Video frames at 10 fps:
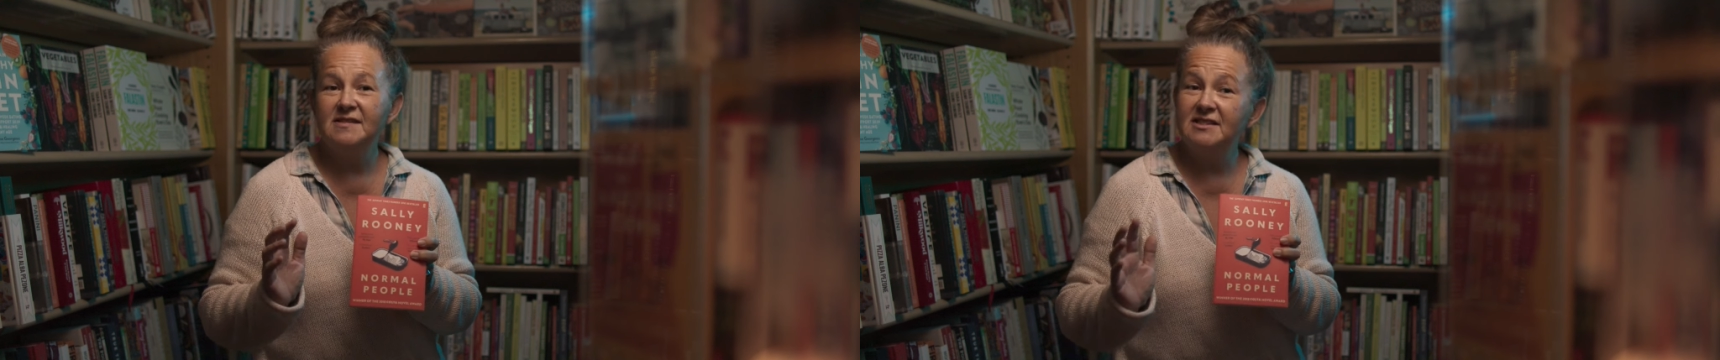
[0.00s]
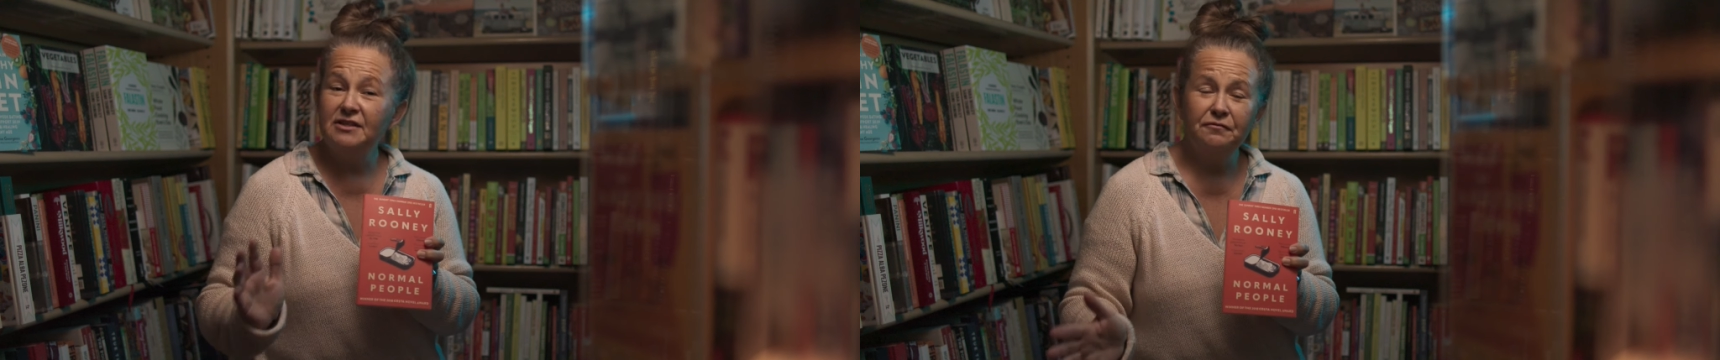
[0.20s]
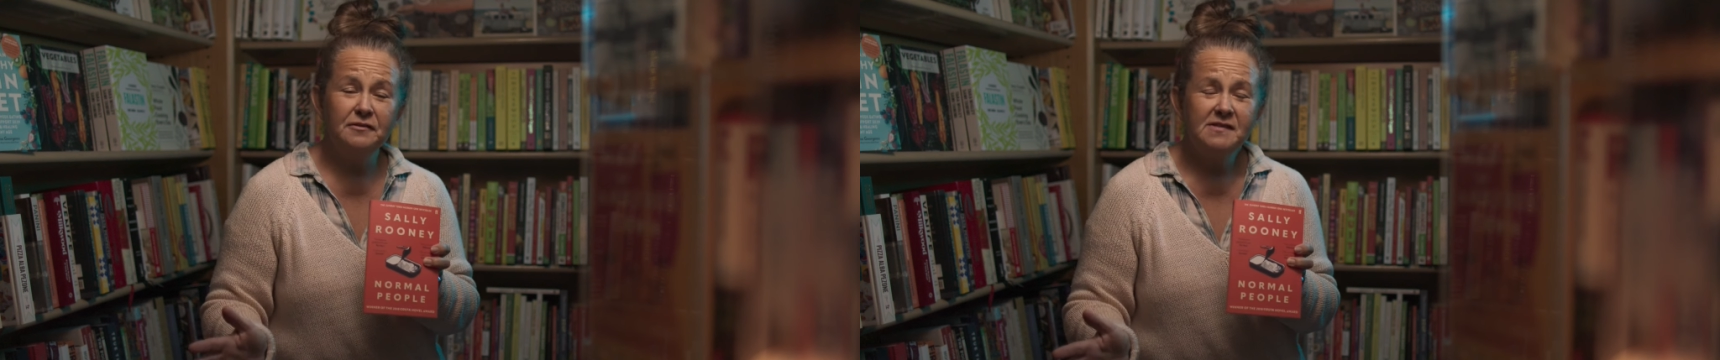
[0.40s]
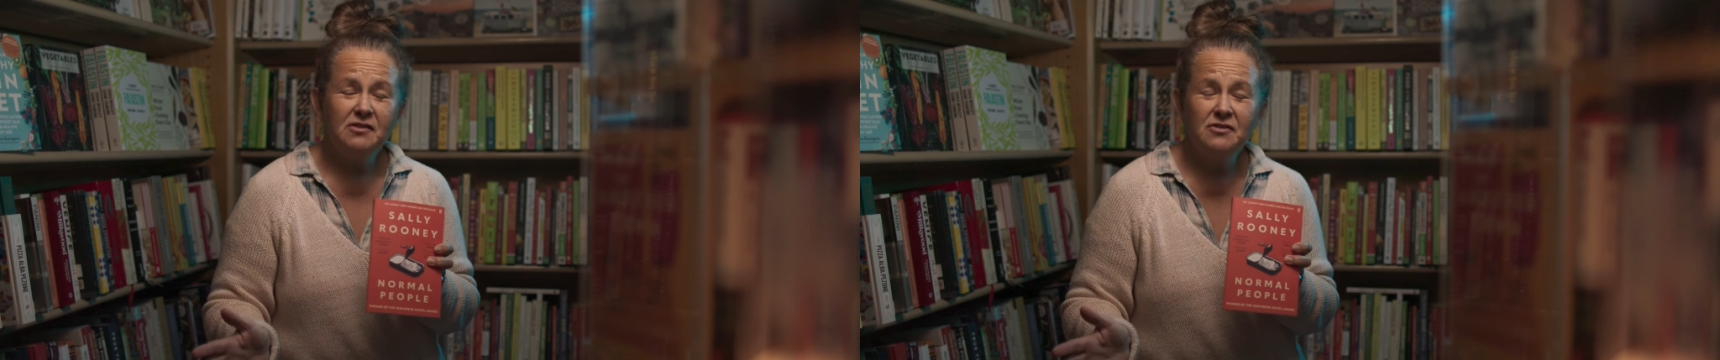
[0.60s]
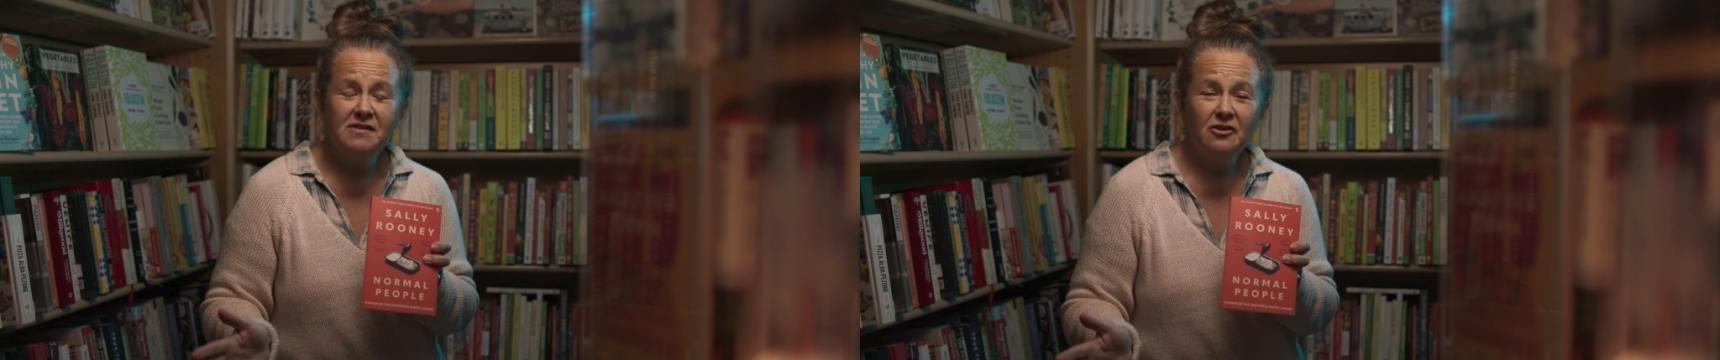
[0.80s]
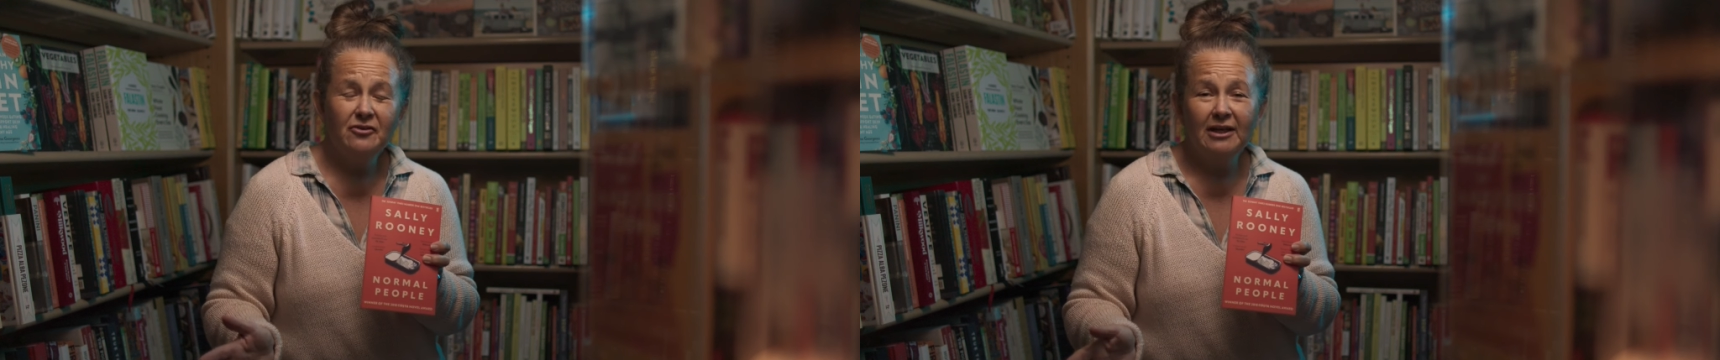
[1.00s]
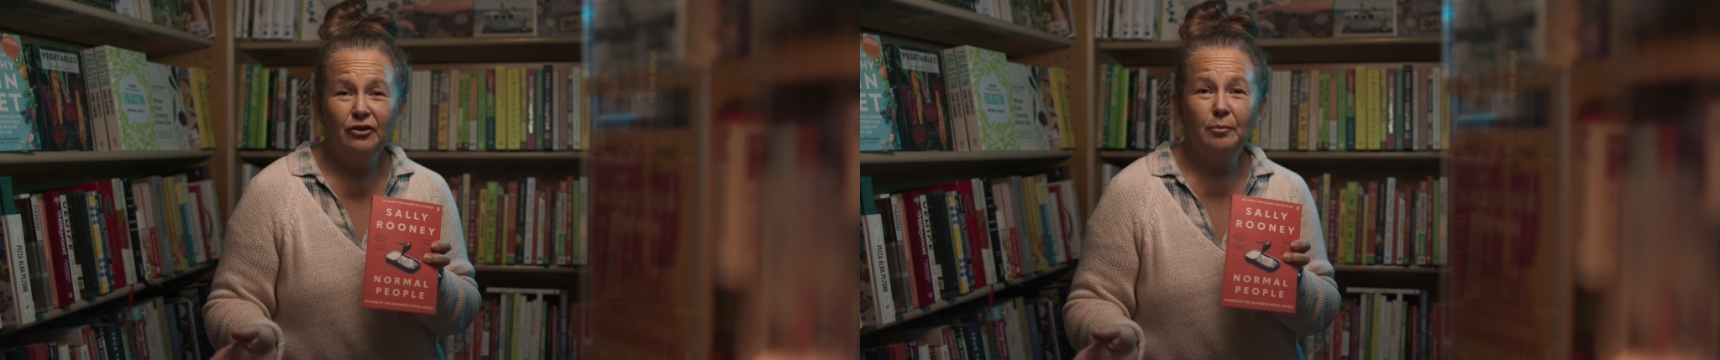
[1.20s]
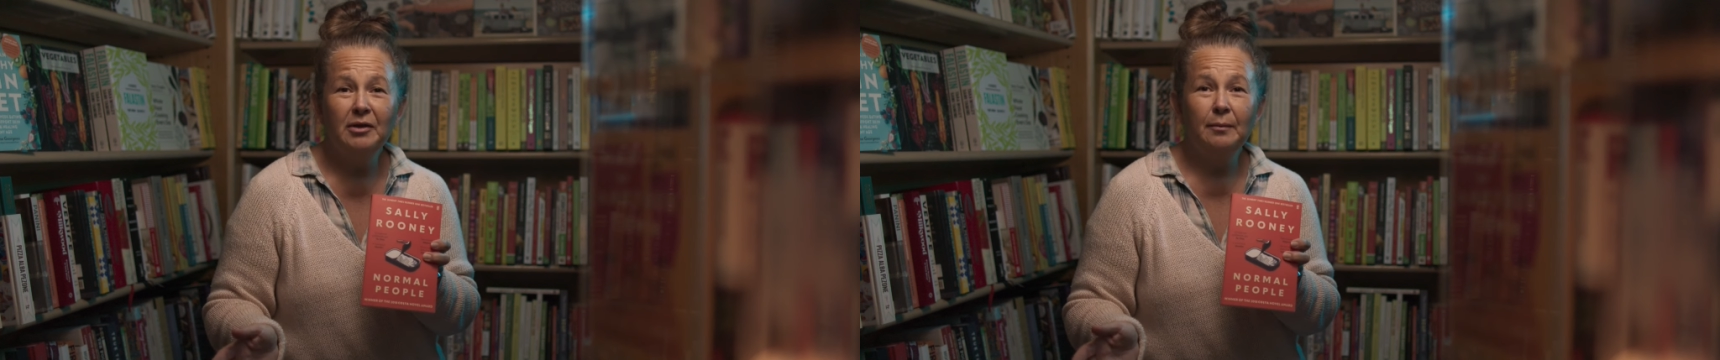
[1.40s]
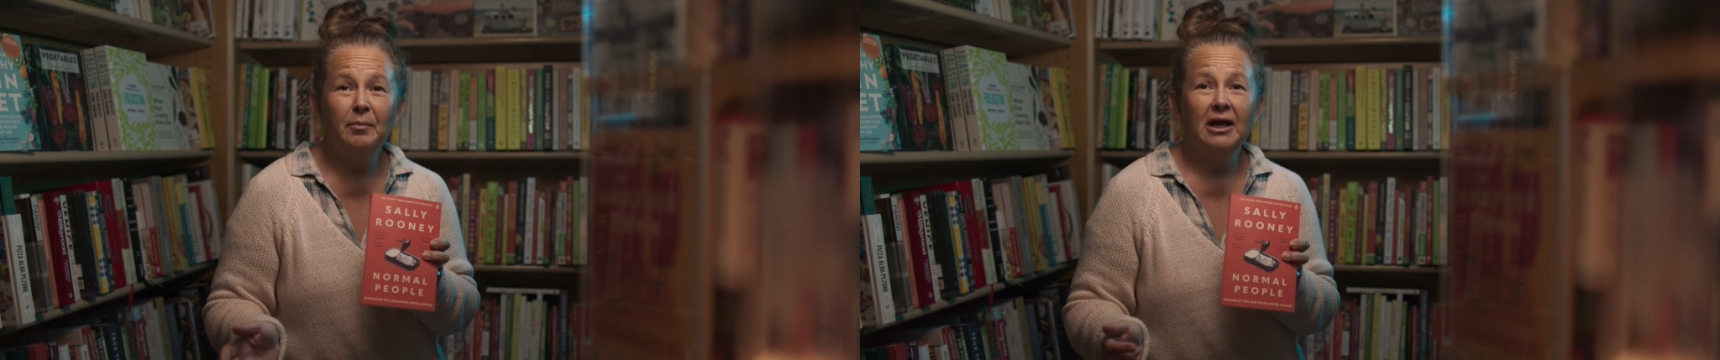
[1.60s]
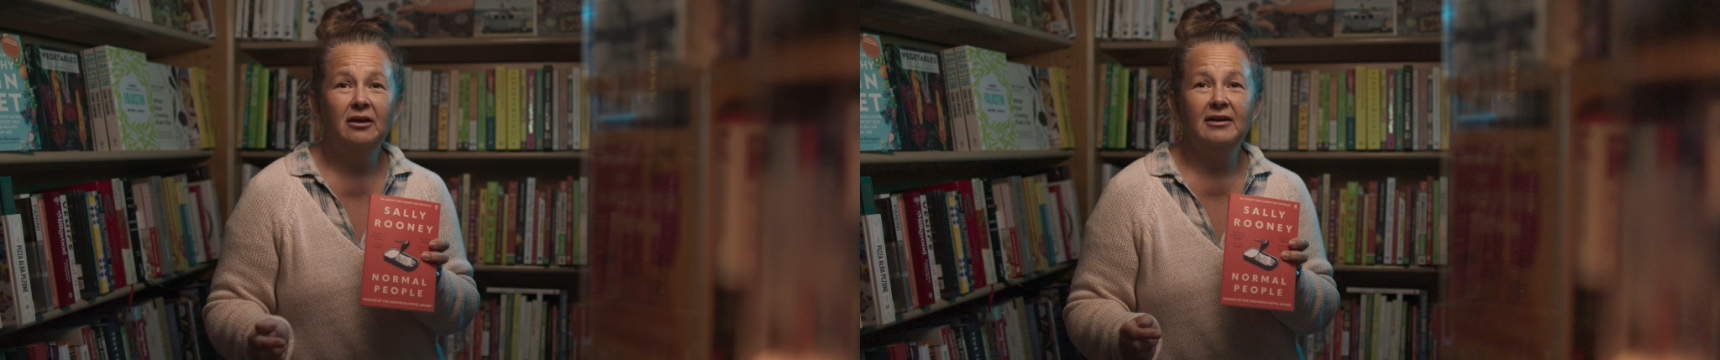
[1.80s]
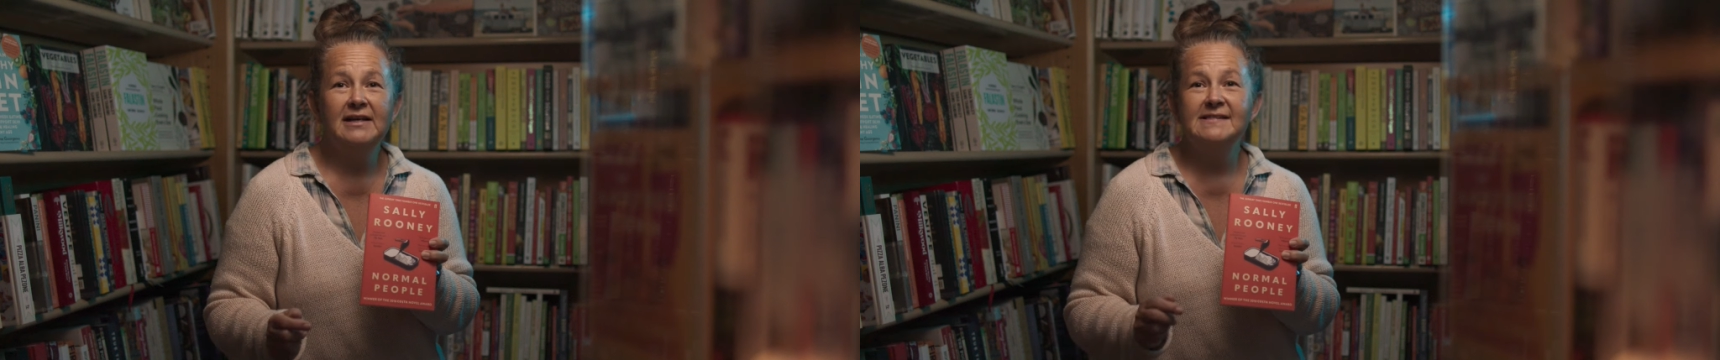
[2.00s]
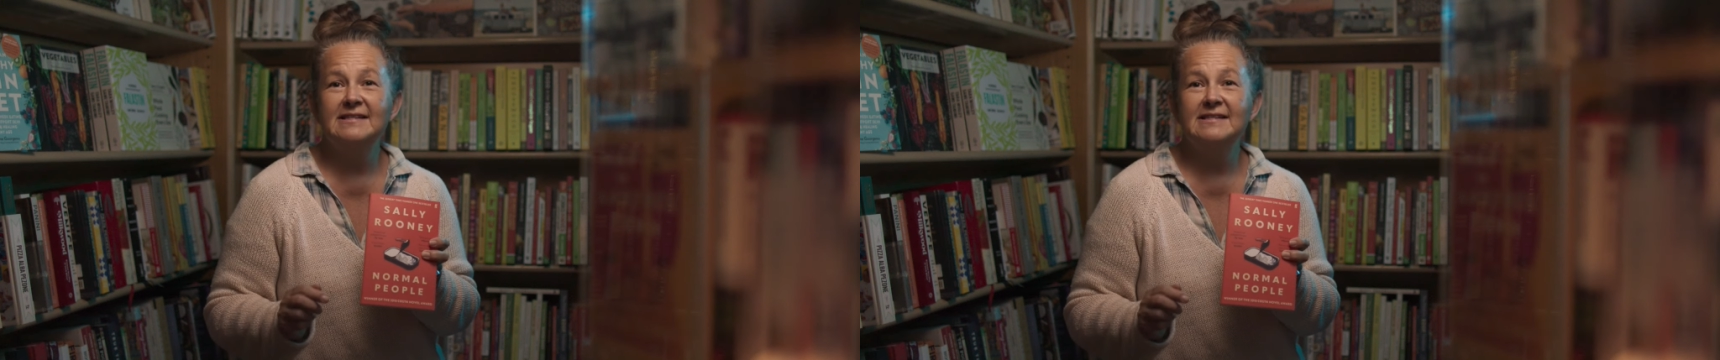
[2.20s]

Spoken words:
different socioeconomic backgrounds,